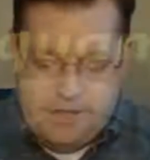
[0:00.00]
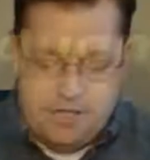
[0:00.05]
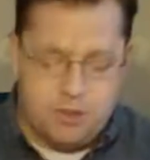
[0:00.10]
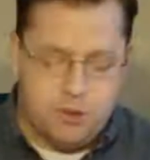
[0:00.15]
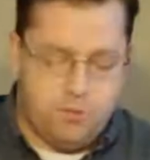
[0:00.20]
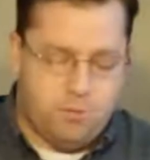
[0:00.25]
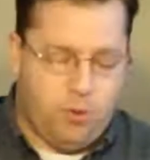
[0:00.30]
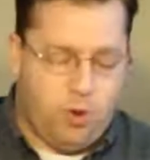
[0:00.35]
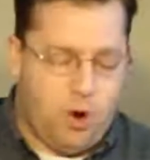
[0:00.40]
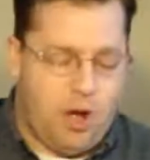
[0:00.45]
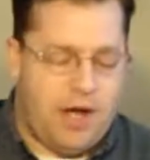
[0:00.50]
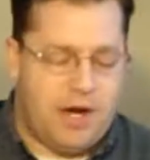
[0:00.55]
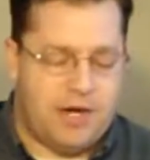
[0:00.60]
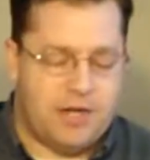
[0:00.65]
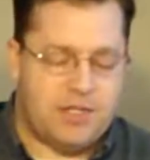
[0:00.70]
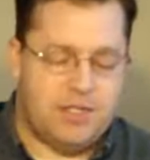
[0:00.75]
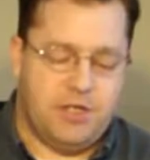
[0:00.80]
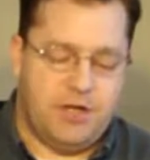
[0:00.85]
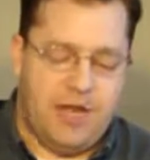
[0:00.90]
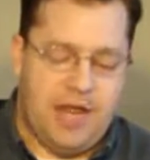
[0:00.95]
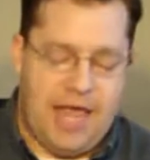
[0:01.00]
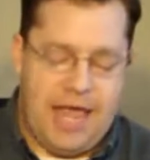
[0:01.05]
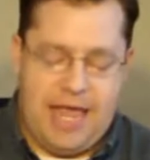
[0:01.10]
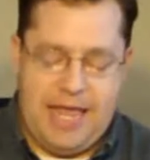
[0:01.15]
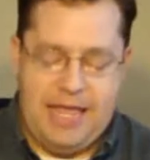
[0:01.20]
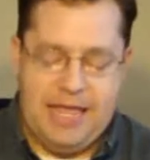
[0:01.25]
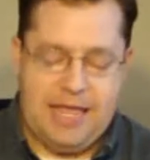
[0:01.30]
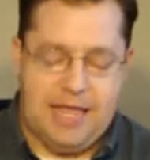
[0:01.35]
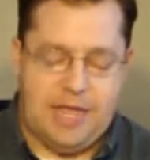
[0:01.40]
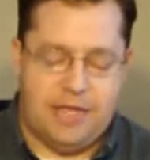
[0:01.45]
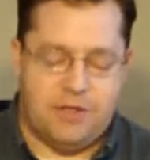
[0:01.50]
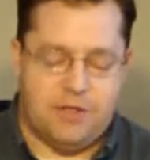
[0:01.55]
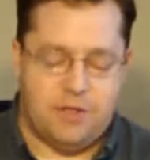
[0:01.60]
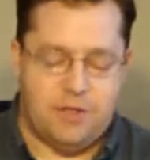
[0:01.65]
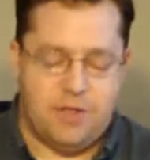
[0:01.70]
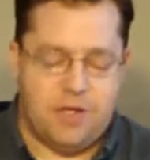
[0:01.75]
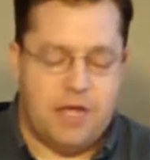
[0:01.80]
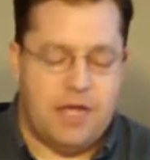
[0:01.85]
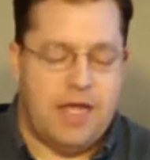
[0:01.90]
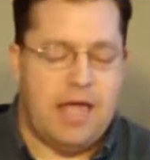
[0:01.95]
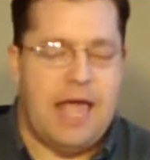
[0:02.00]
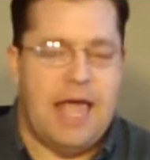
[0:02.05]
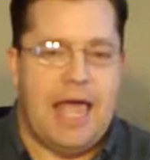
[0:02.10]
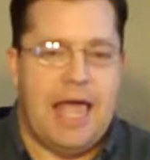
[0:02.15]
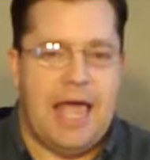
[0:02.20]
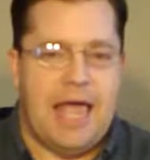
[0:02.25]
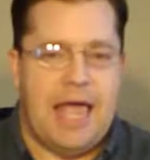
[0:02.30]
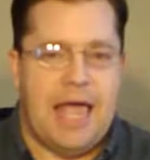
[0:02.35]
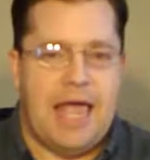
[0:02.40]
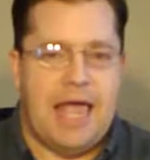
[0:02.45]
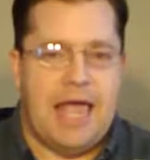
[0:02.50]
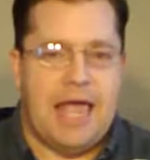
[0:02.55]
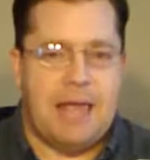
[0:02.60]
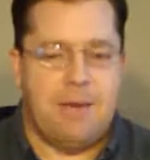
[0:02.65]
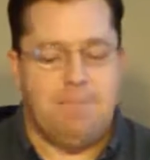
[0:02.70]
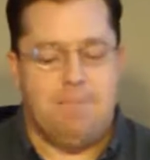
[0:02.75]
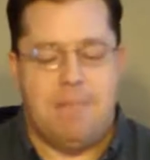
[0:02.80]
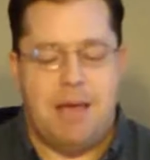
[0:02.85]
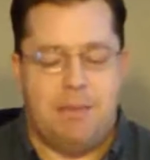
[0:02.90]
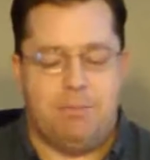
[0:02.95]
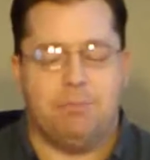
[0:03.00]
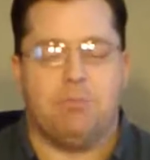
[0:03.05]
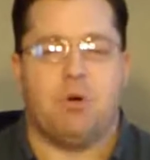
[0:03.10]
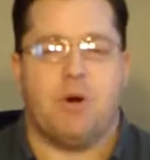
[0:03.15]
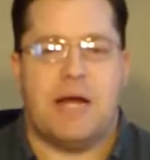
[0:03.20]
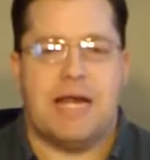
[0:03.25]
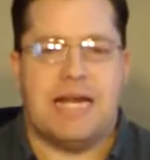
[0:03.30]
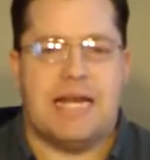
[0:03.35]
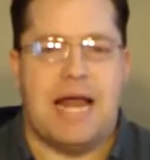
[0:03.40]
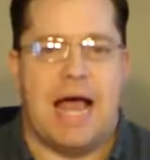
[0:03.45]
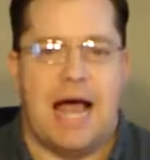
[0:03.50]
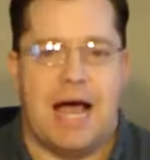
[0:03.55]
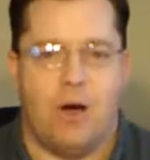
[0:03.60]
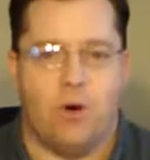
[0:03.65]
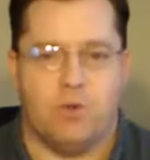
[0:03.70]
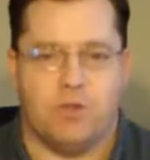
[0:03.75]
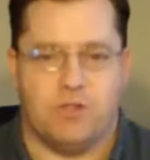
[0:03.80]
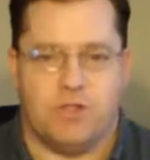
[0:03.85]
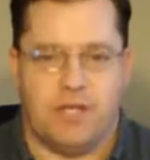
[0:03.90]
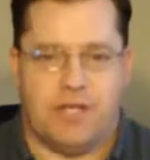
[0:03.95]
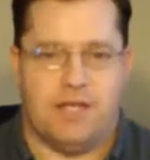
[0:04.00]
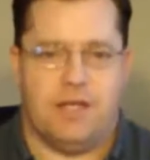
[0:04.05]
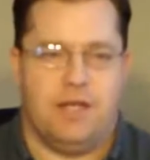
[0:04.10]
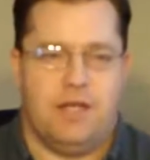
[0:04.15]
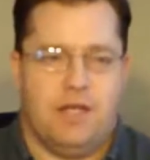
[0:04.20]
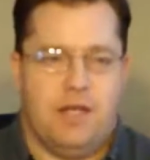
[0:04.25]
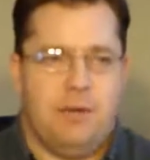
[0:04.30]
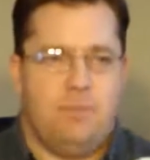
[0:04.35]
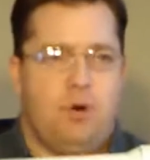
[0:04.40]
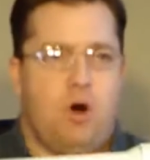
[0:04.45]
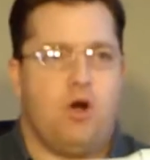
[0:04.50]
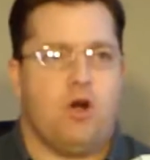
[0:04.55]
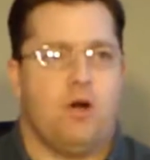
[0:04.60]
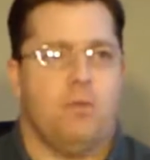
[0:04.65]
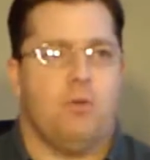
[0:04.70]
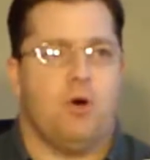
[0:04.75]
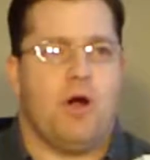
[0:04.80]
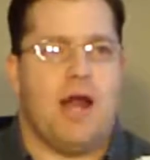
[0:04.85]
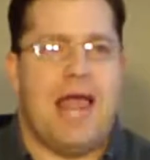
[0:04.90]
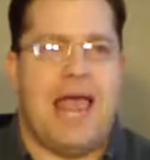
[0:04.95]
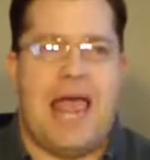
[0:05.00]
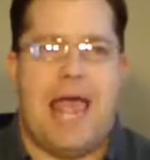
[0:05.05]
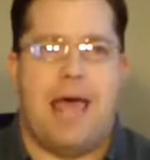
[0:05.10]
This product today is a membrane housing, part number